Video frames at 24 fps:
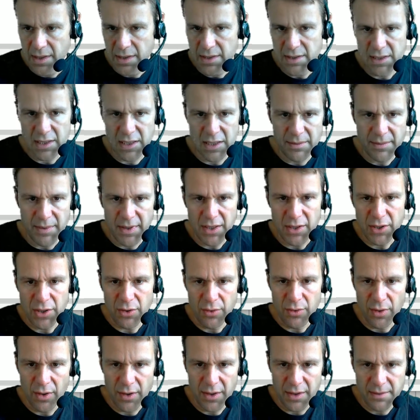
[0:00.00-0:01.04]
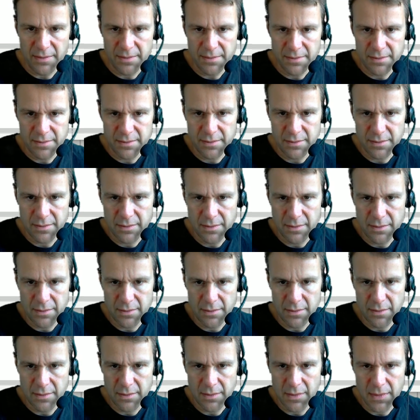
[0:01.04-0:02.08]
it's going to be new height.
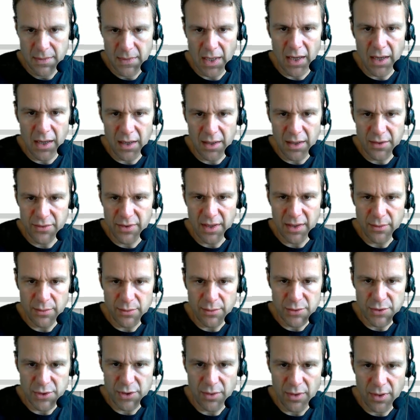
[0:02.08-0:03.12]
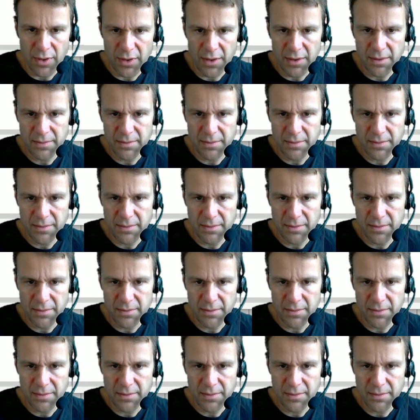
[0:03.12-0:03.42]
Equals new height.